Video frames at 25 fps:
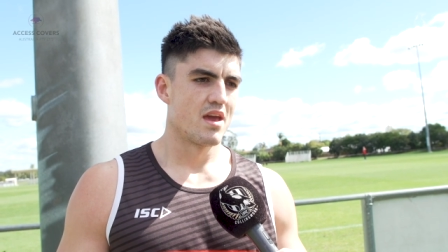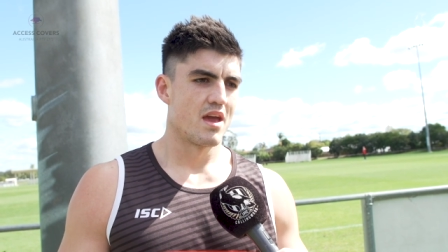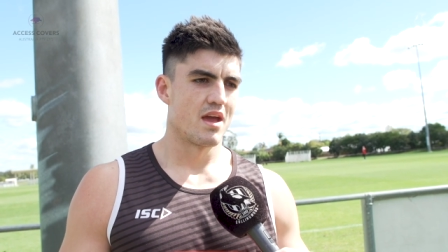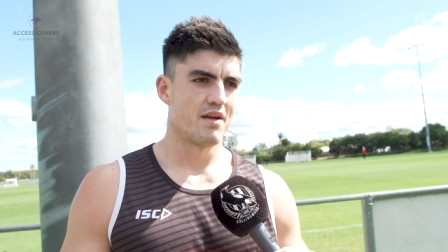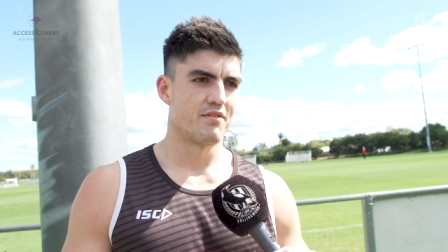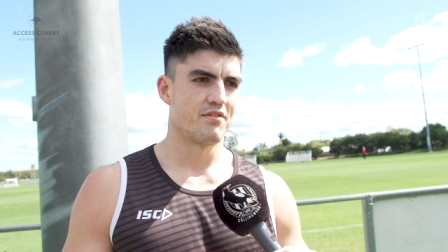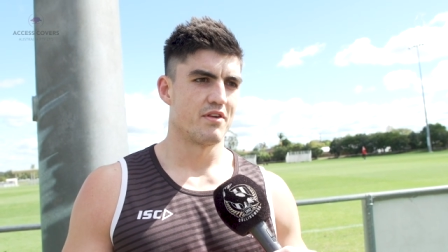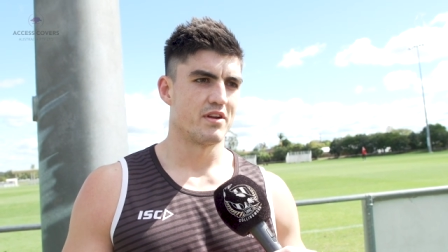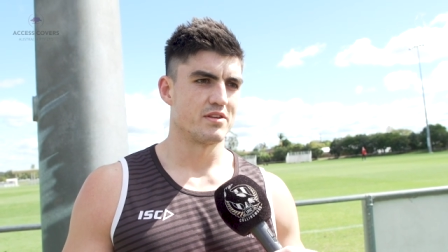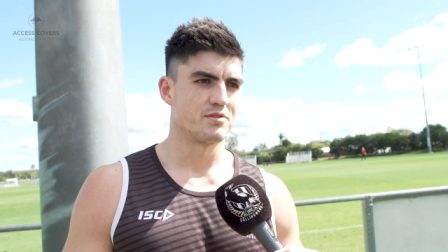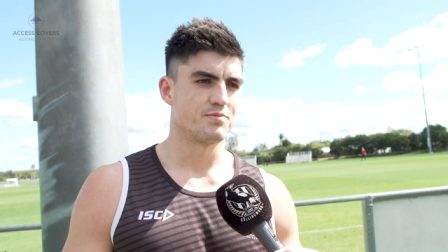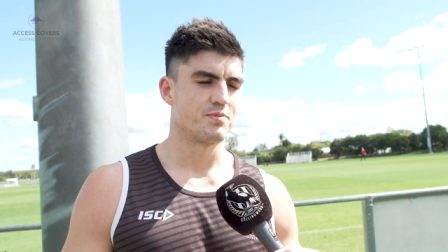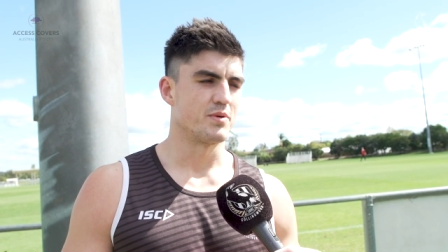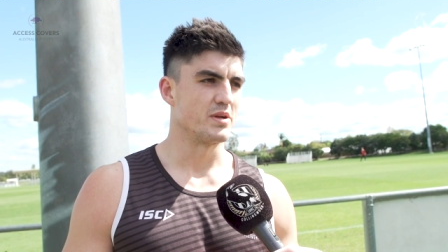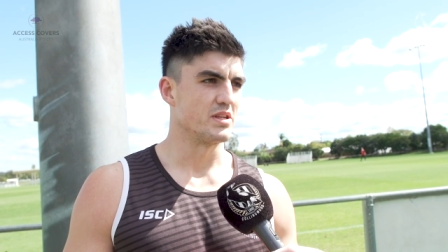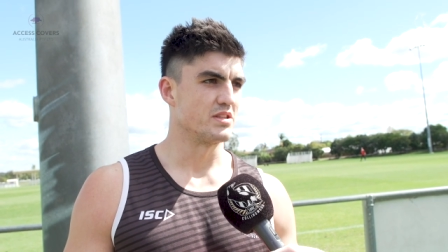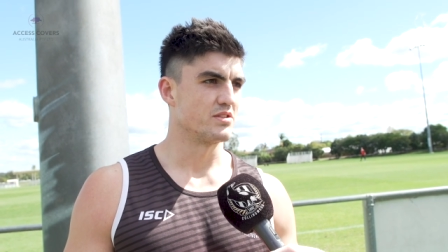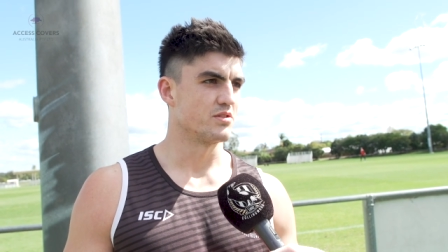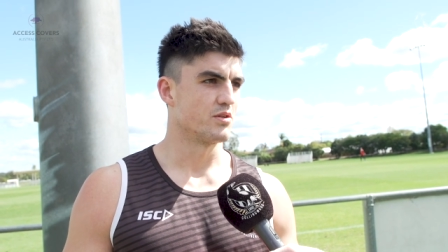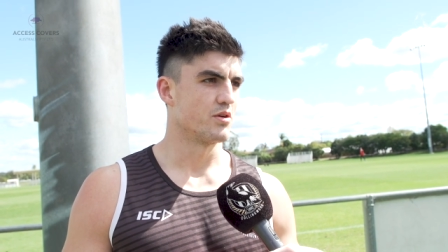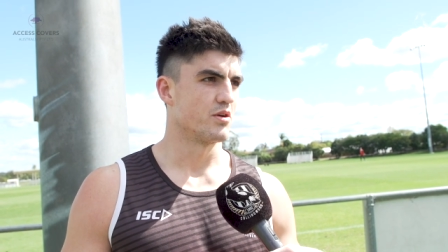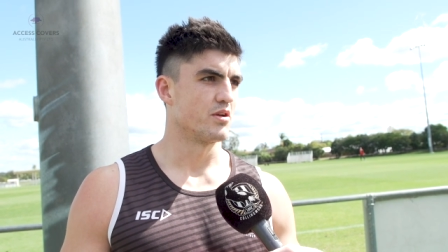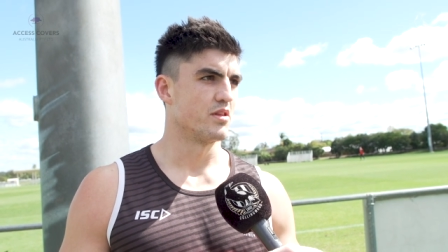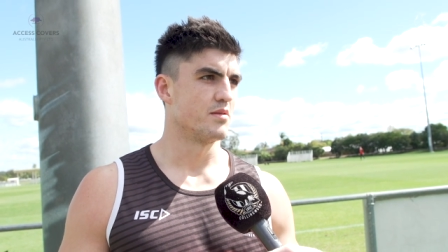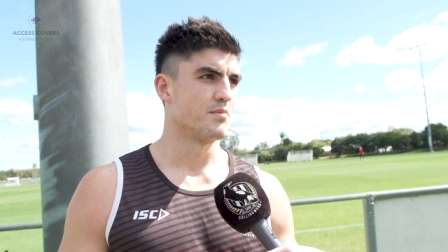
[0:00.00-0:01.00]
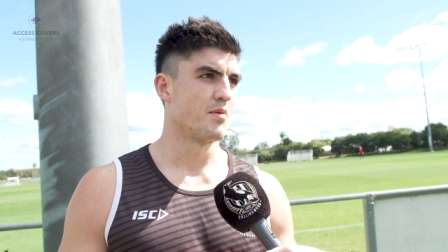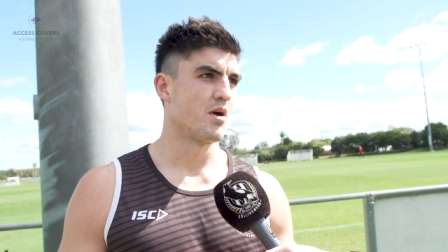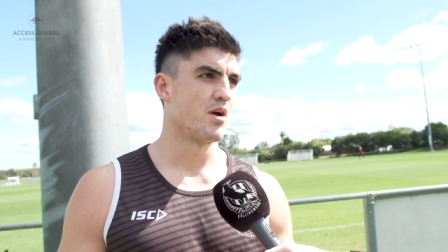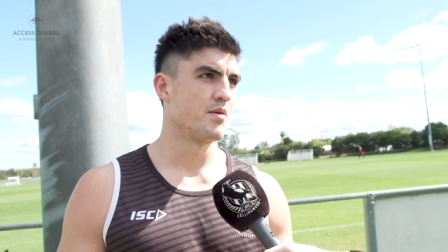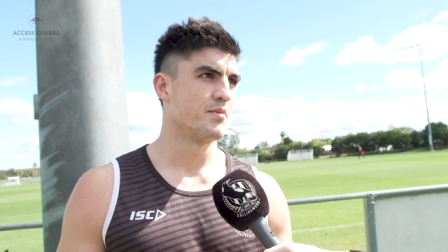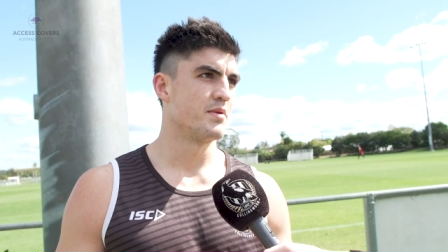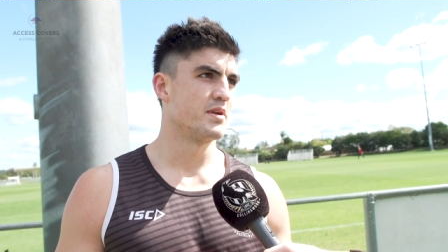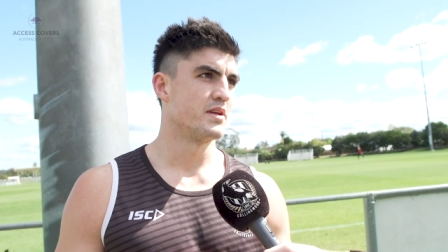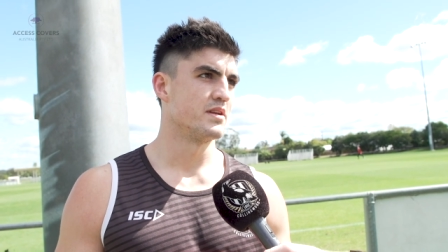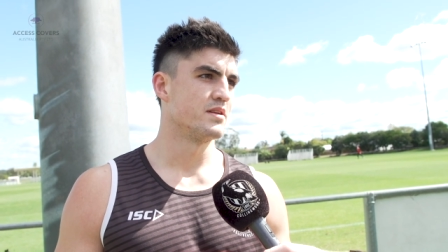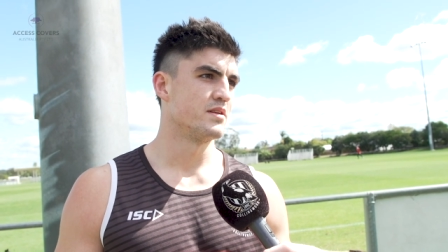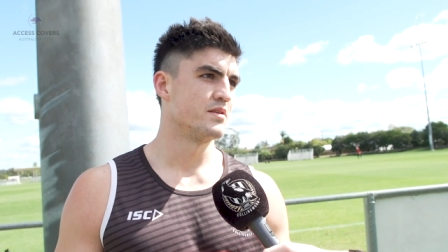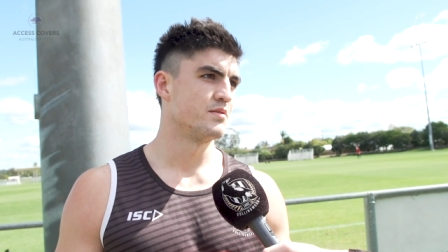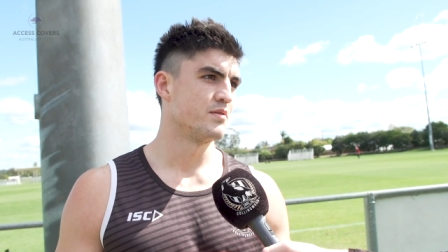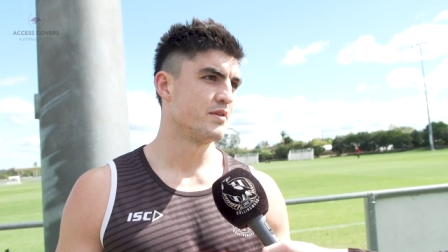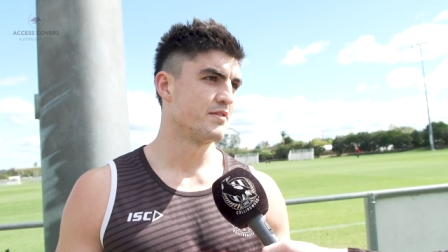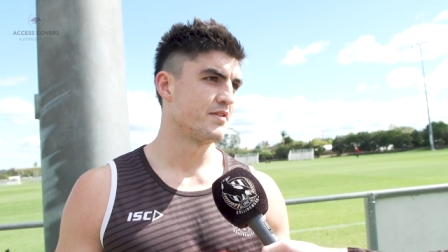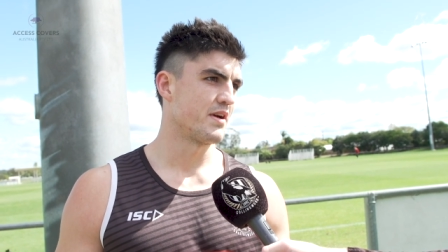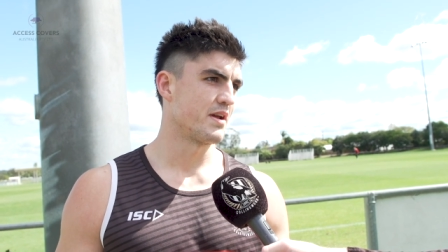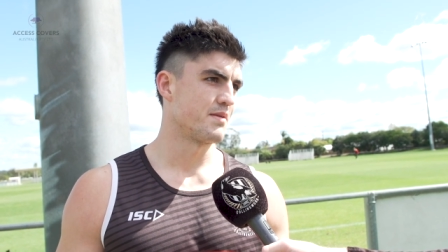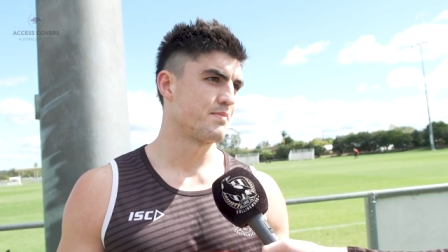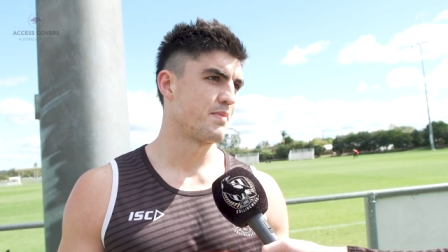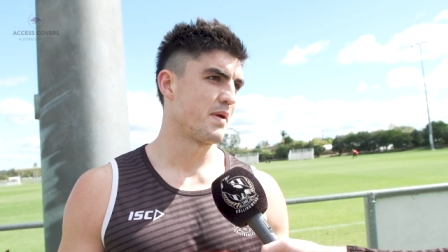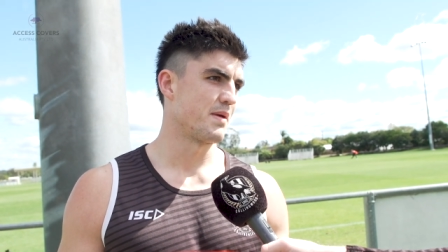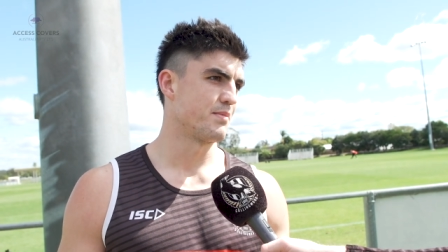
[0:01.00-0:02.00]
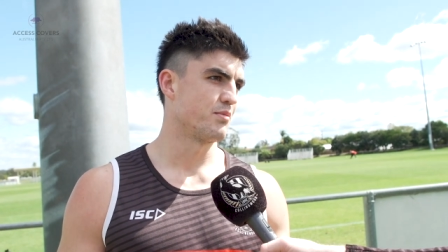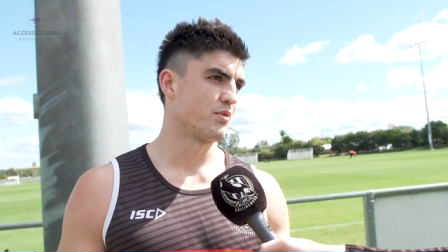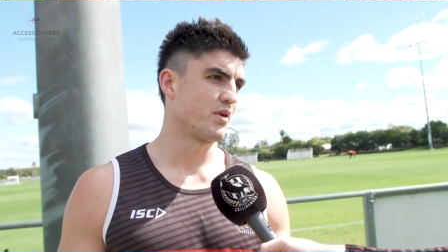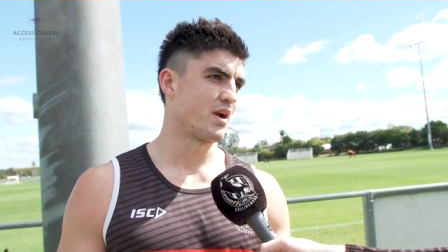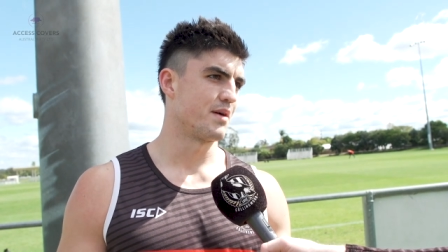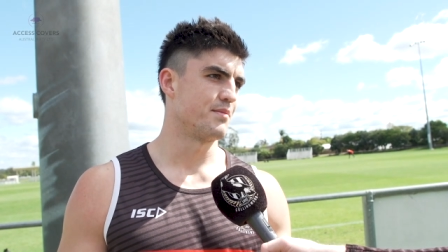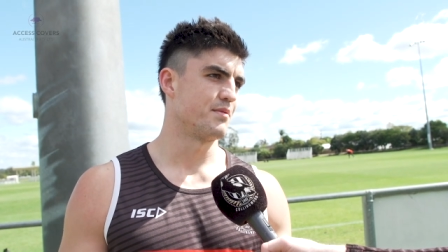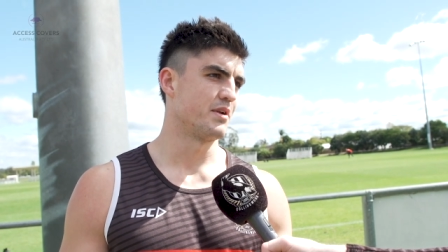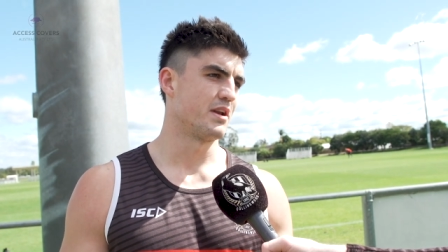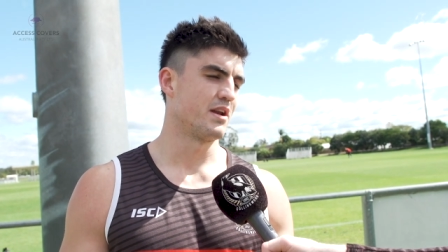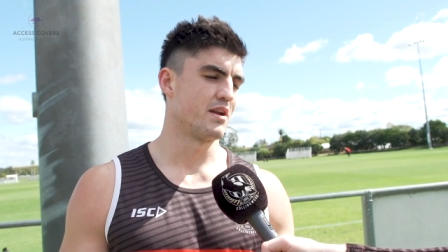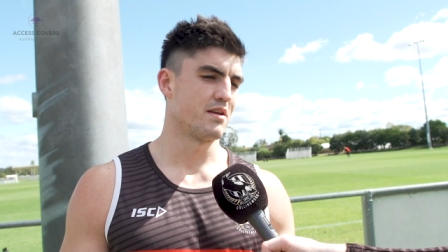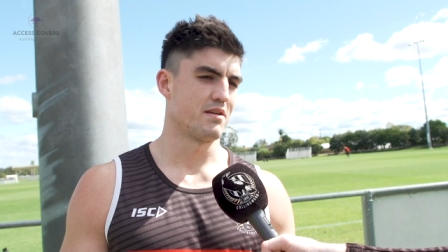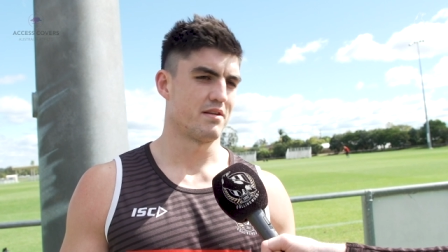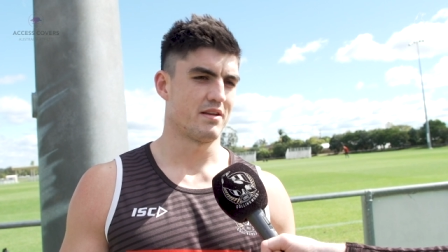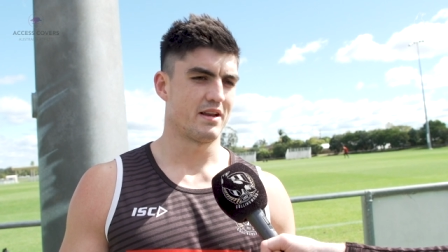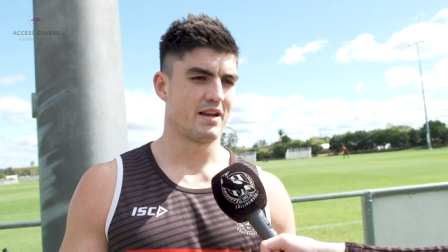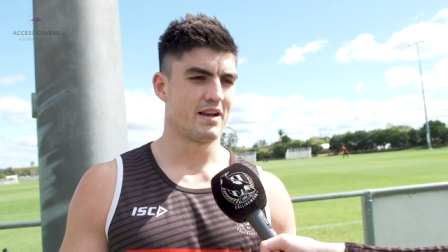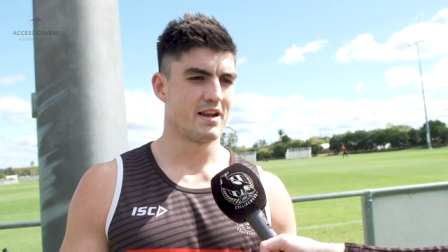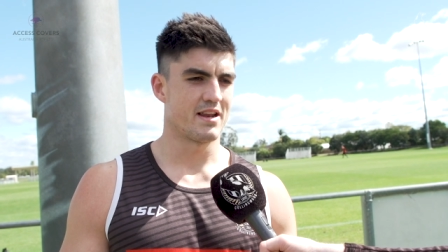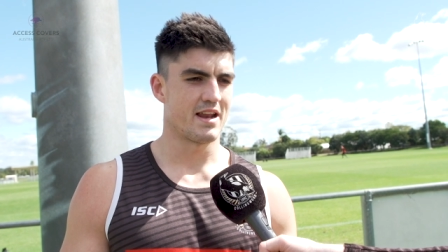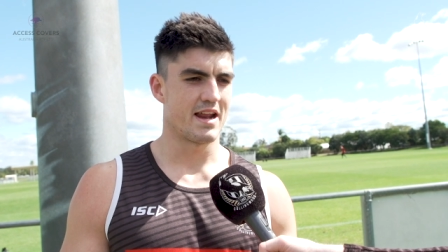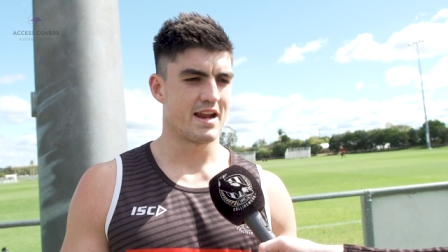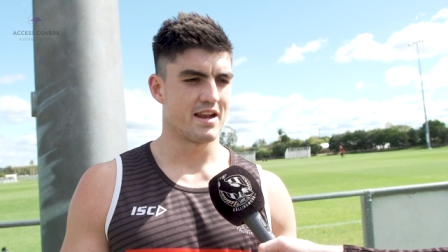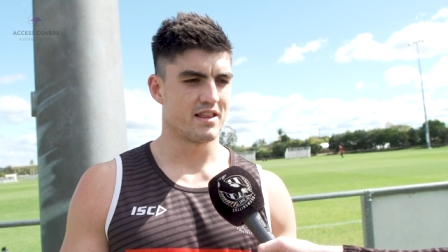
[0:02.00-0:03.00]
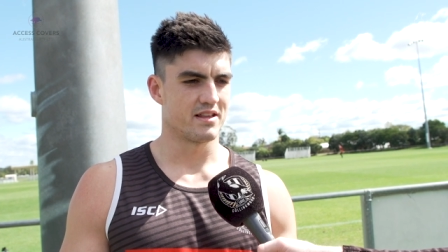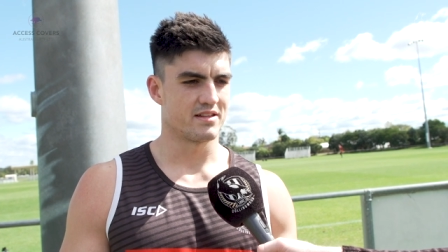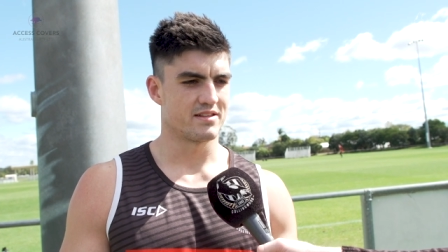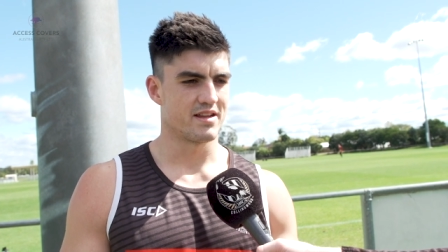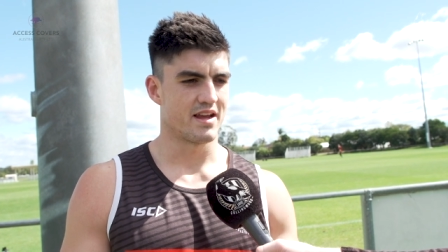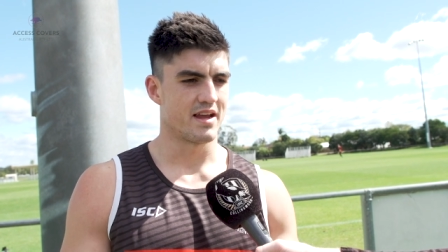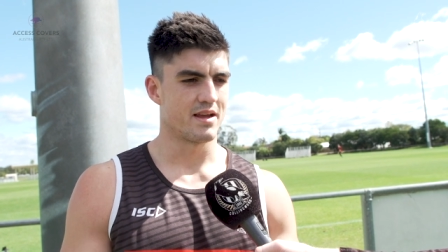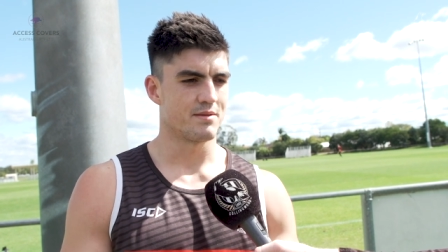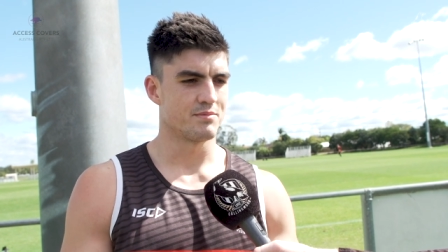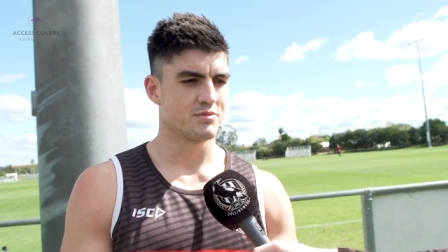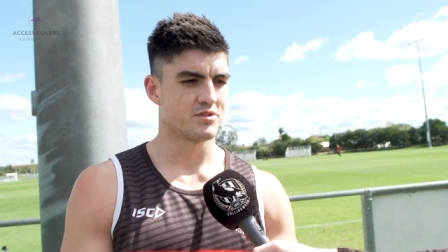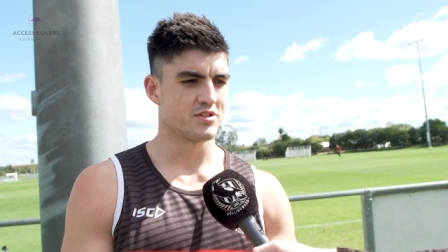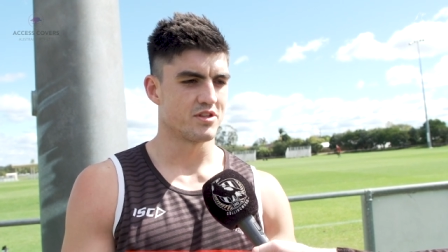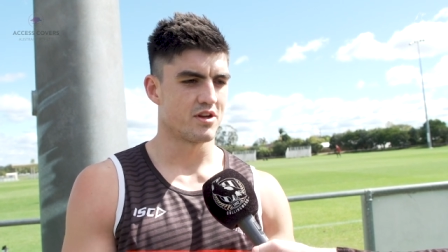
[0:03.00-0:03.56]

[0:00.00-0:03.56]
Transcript: everyone's pretty sore at the moment, and we've had people coming in in and out of the team.